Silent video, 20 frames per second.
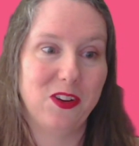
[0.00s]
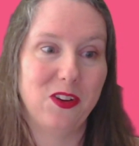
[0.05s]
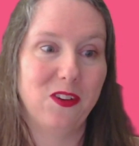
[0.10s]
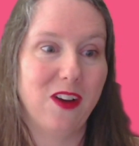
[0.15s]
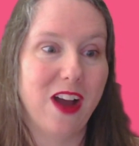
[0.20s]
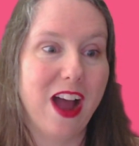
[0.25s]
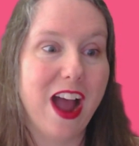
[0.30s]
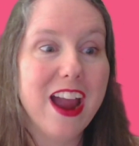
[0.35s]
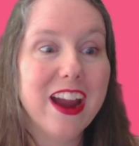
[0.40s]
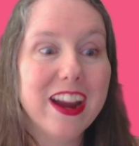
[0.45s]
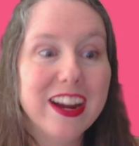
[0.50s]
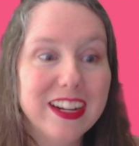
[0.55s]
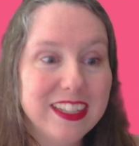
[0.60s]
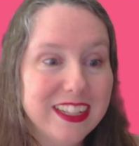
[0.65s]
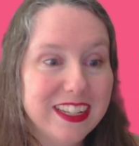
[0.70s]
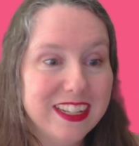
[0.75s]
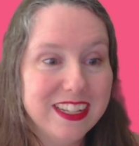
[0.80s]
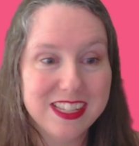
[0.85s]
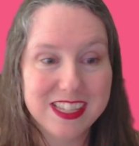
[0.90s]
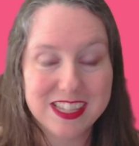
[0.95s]

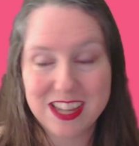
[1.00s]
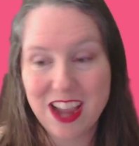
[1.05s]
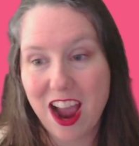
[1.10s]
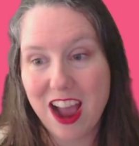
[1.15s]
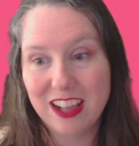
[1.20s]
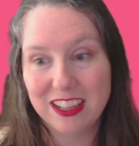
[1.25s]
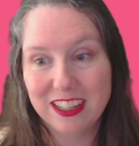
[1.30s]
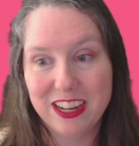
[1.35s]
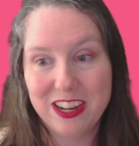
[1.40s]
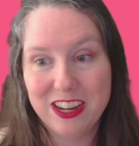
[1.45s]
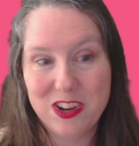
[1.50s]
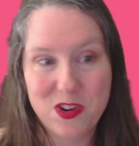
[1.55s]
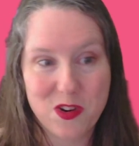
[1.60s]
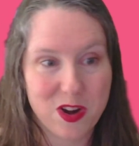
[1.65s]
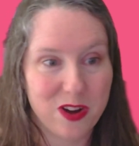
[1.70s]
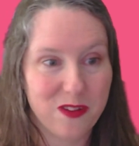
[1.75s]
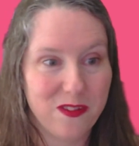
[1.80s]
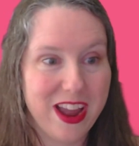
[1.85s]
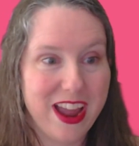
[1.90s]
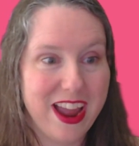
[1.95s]
Ireland, Scotland,
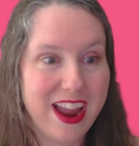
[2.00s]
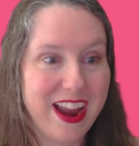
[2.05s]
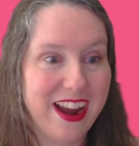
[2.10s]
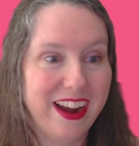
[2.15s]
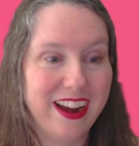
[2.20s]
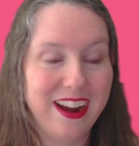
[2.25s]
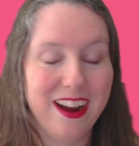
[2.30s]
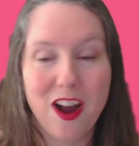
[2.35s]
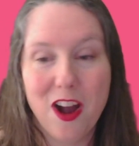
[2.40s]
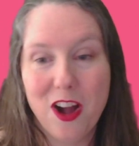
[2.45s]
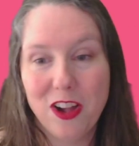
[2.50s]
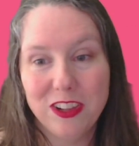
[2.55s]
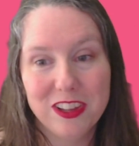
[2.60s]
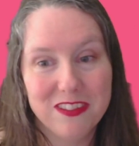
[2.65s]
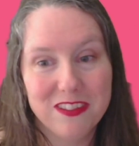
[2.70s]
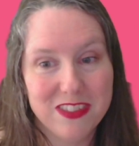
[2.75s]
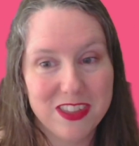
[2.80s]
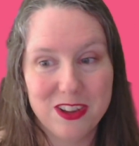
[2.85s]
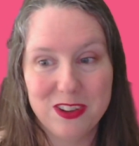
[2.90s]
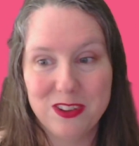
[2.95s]
Norway, all
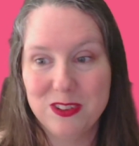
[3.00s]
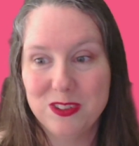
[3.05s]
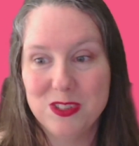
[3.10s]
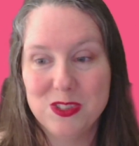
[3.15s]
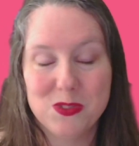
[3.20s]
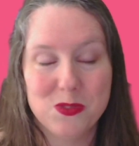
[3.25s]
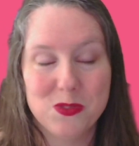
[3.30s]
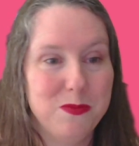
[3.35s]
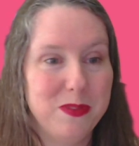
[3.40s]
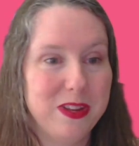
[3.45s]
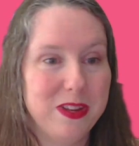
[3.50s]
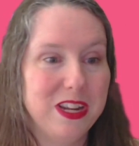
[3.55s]
of those would be